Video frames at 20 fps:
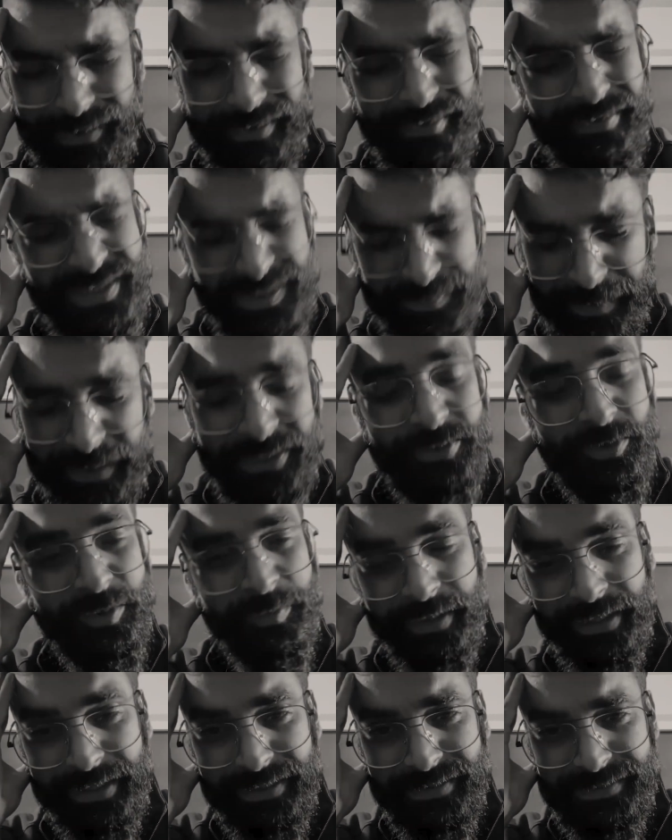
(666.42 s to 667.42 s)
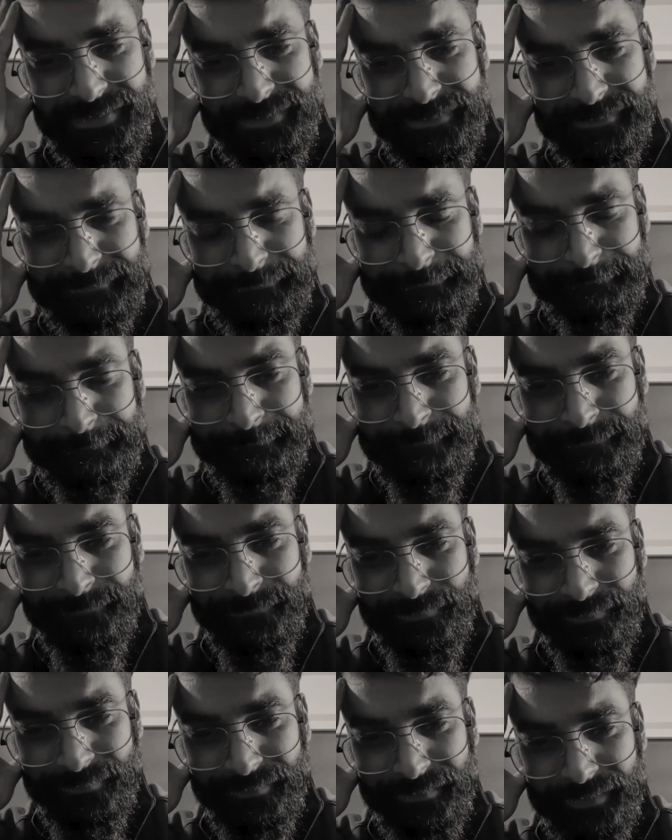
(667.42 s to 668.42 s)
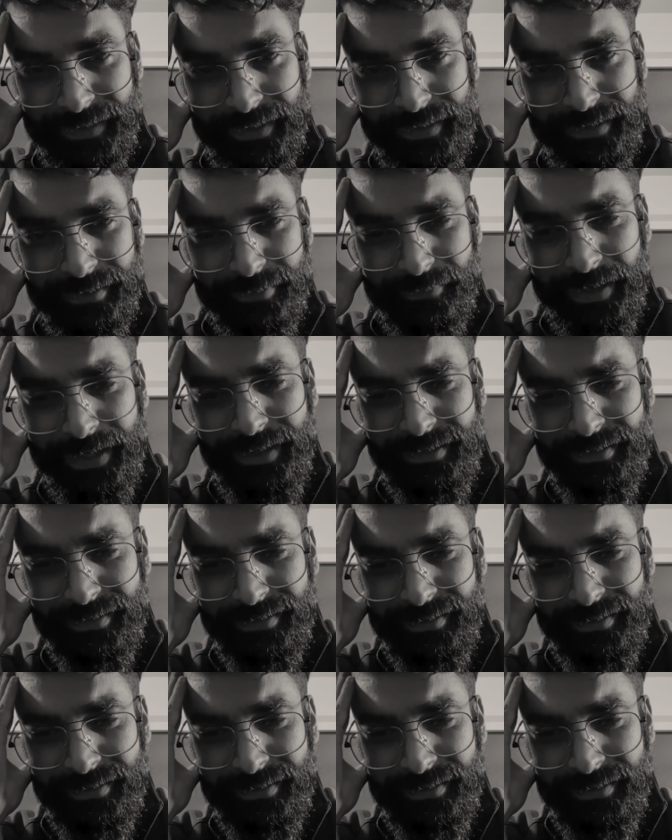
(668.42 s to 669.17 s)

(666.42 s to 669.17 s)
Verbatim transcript: respect your parents, right?